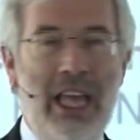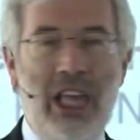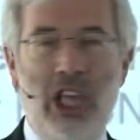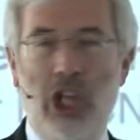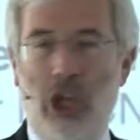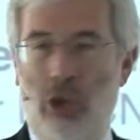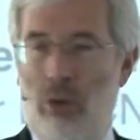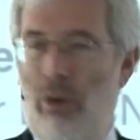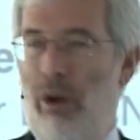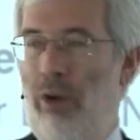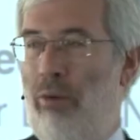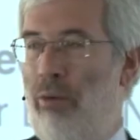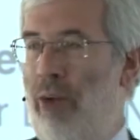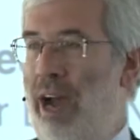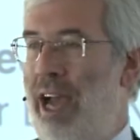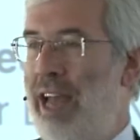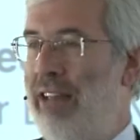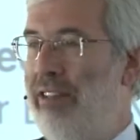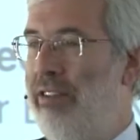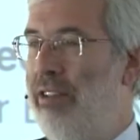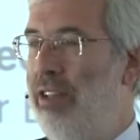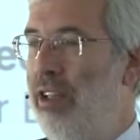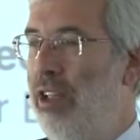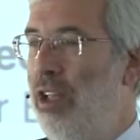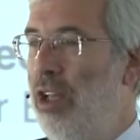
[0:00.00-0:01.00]
you are
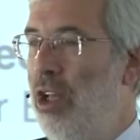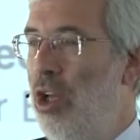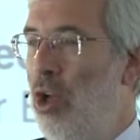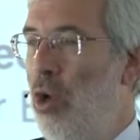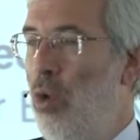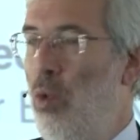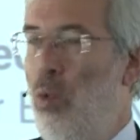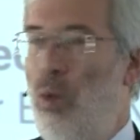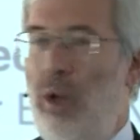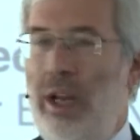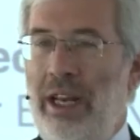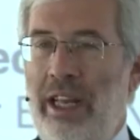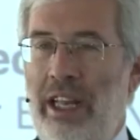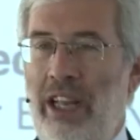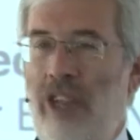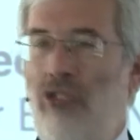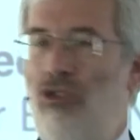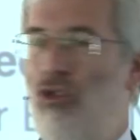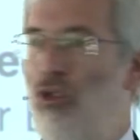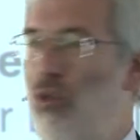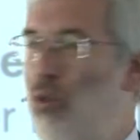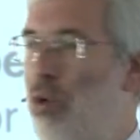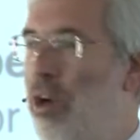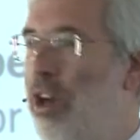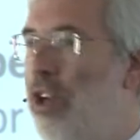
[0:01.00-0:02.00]
right, we need
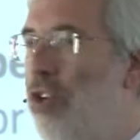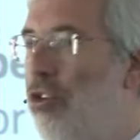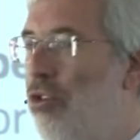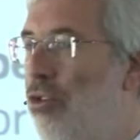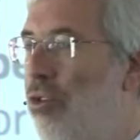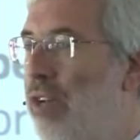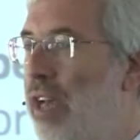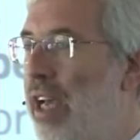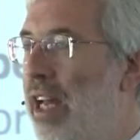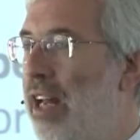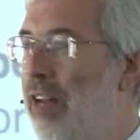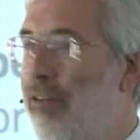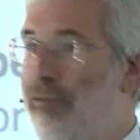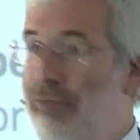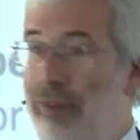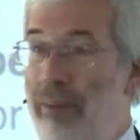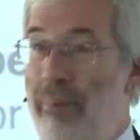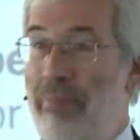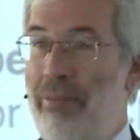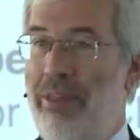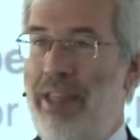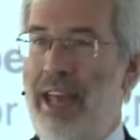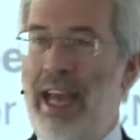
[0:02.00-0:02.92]
to work together from